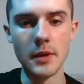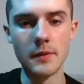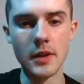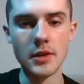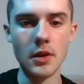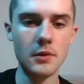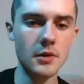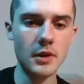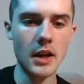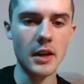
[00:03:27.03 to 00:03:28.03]
If they don't
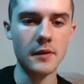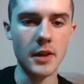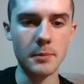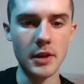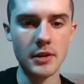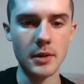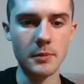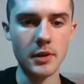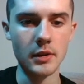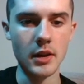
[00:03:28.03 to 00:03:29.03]
do that, if they play
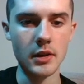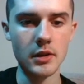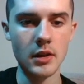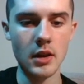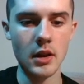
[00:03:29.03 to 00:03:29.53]
something like